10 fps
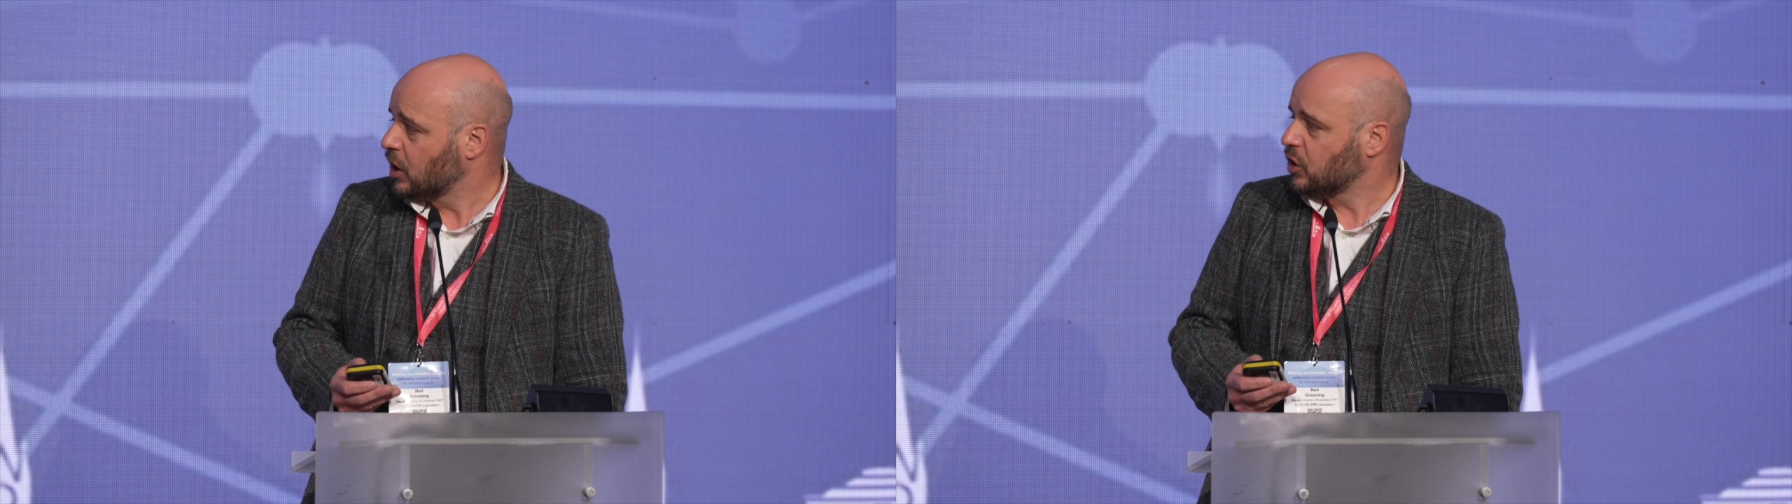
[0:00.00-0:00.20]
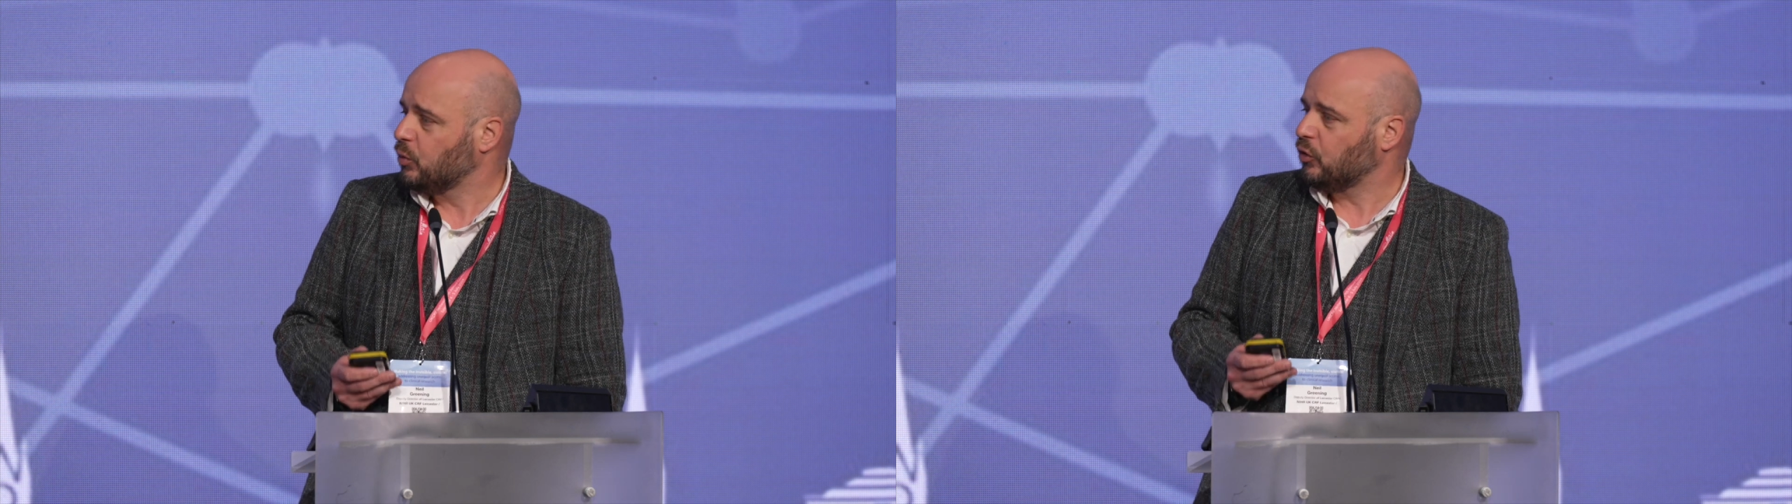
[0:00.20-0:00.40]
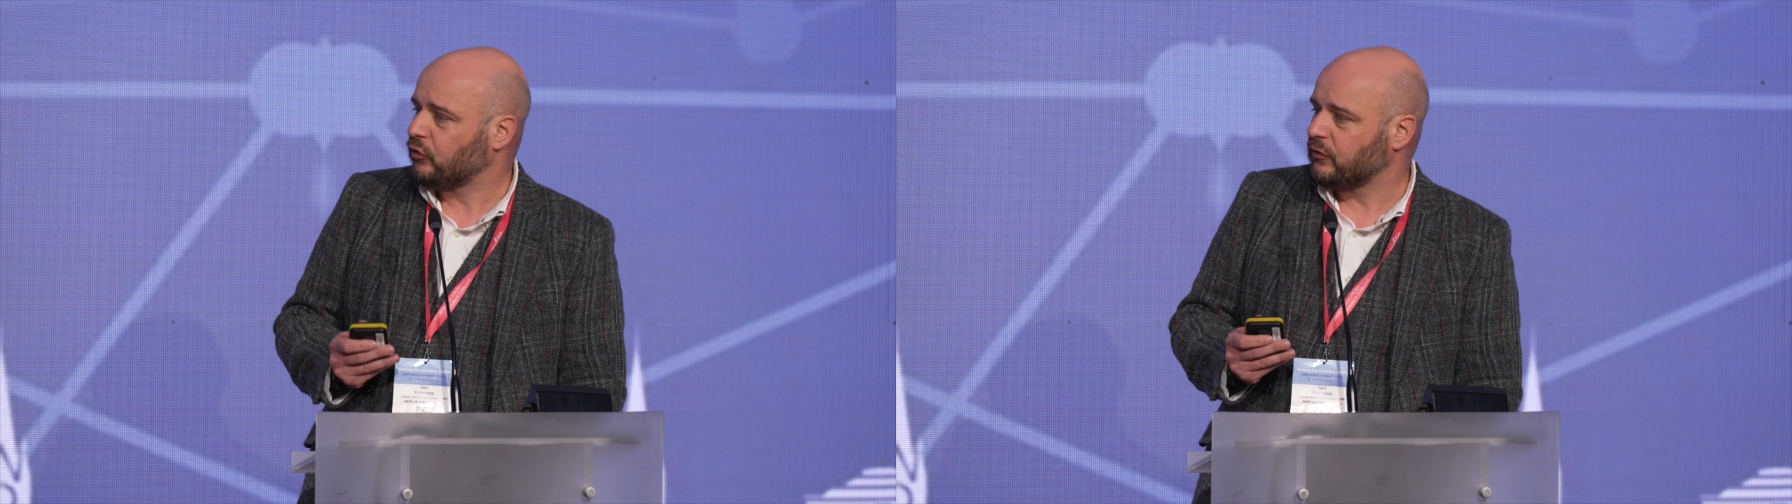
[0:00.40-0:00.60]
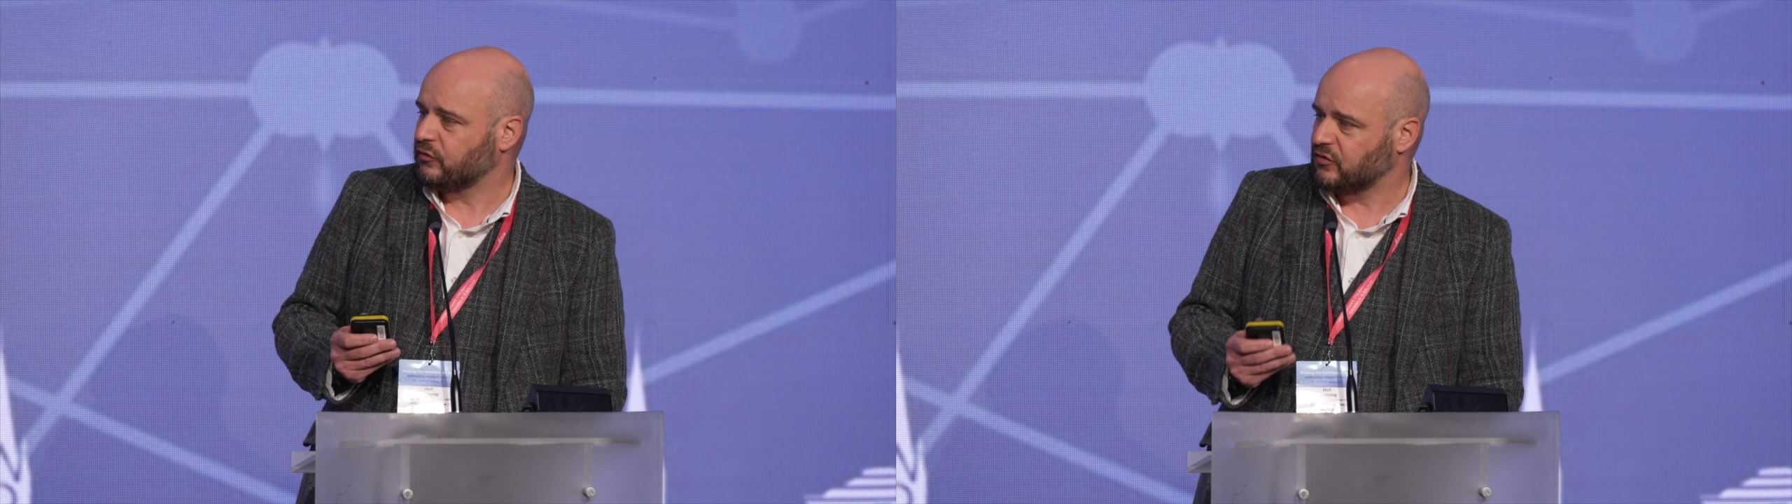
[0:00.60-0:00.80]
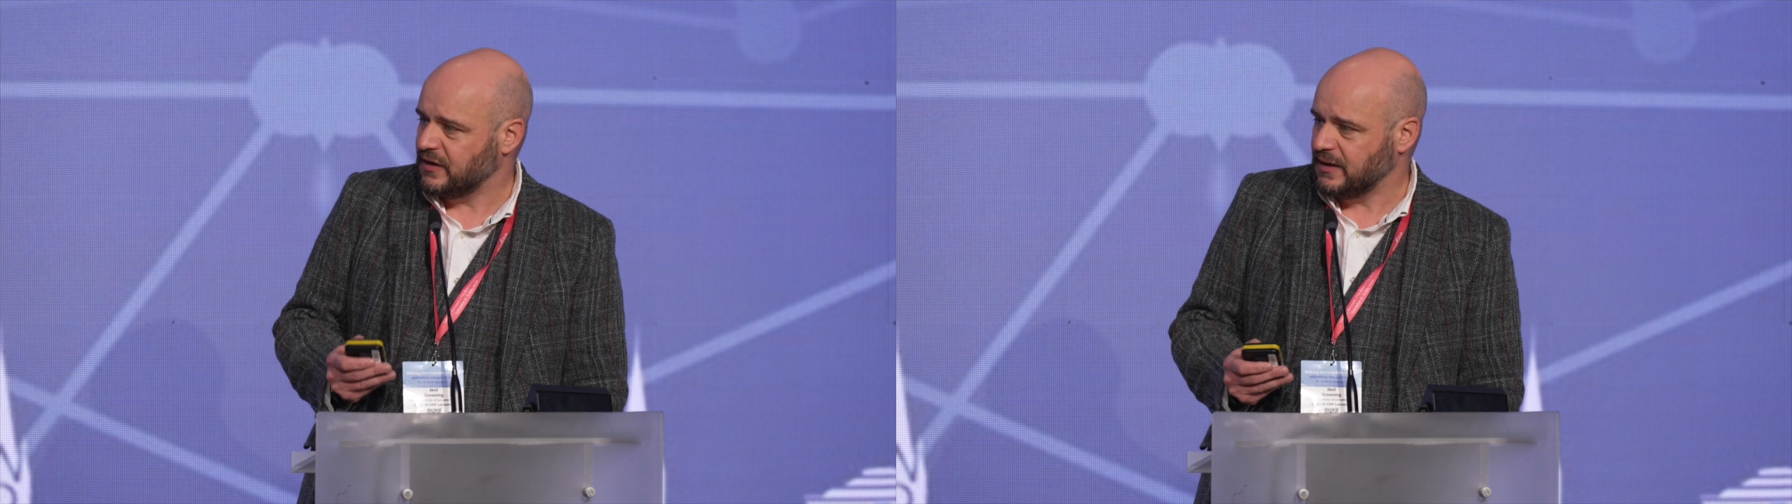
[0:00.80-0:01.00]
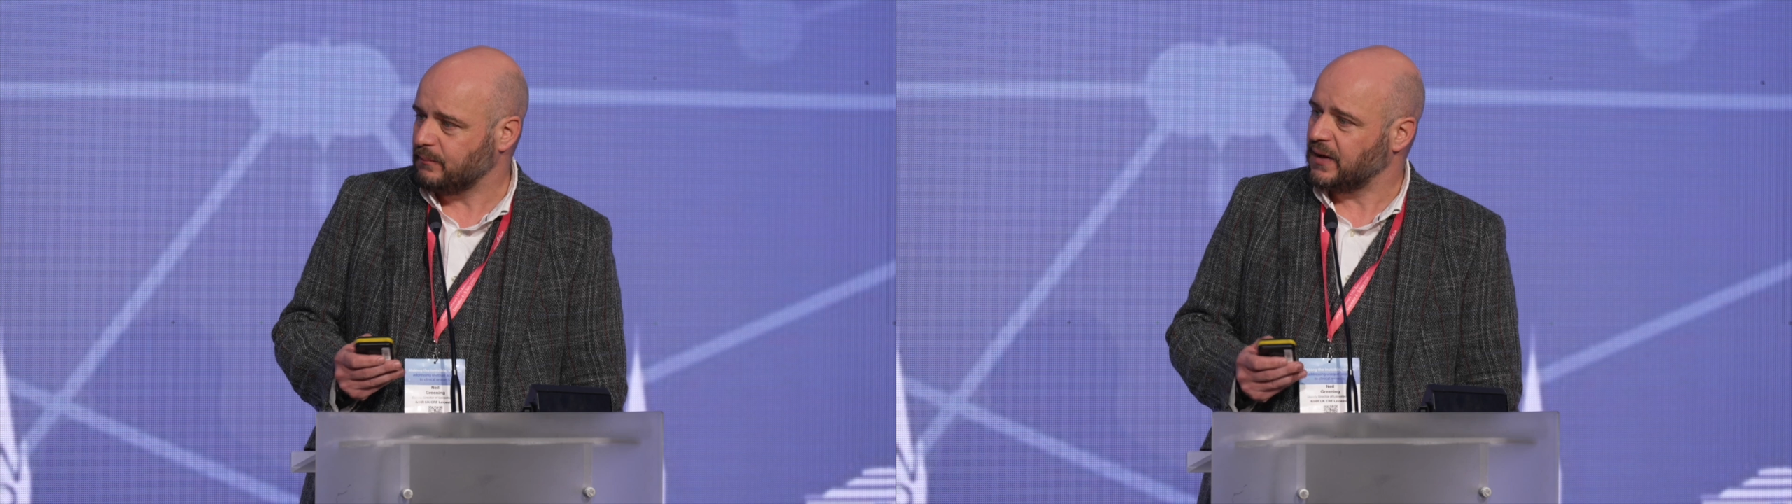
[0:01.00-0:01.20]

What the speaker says: you will have seen